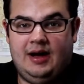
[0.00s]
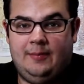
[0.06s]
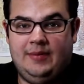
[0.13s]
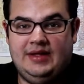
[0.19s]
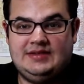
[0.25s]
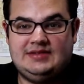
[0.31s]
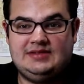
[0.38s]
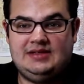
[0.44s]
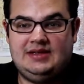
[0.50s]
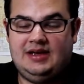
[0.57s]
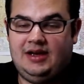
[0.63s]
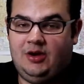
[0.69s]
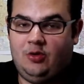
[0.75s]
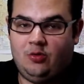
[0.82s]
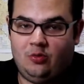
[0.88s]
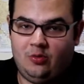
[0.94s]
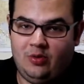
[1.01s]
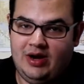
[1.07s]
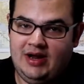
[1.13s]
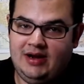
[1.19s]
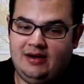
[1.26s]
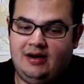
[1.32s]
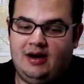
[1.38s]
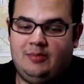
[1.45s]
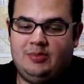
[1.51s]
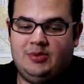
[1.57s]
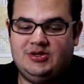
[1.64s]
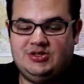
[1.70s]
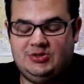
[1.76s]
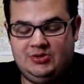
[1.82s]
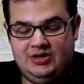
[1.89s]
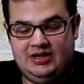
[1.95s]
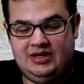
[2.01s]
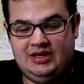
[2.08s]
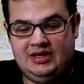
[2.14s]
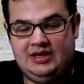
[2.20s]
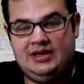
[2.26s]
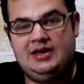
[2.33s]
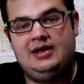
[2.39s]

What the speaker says: It's a great opportunity.